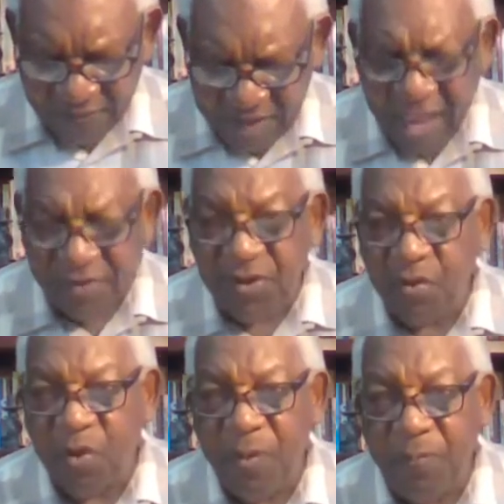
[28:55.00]
of
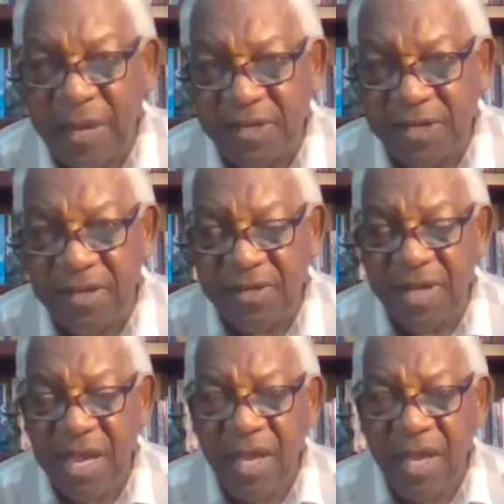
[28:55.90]
national repentance.